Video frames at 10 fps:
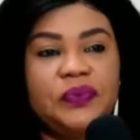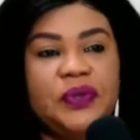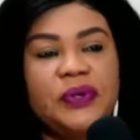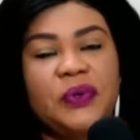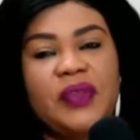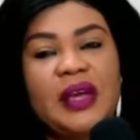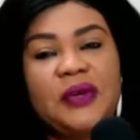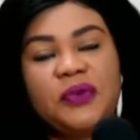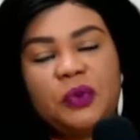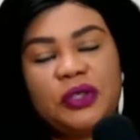So thank you
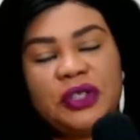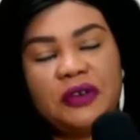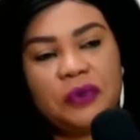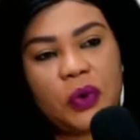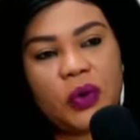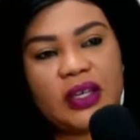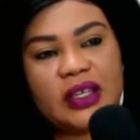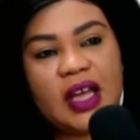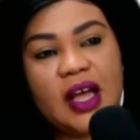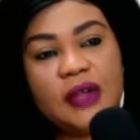so much, Shay, for calling.
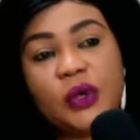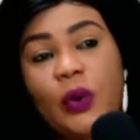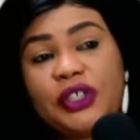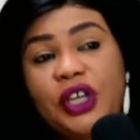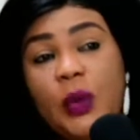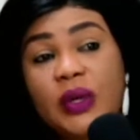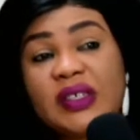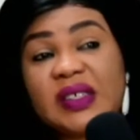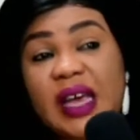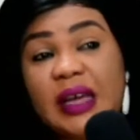So what Shay was
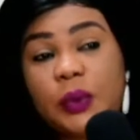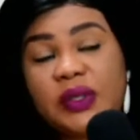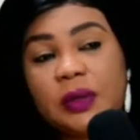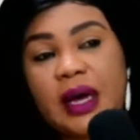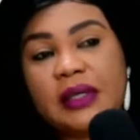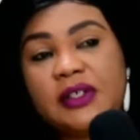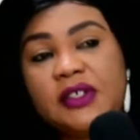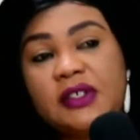saying was about this,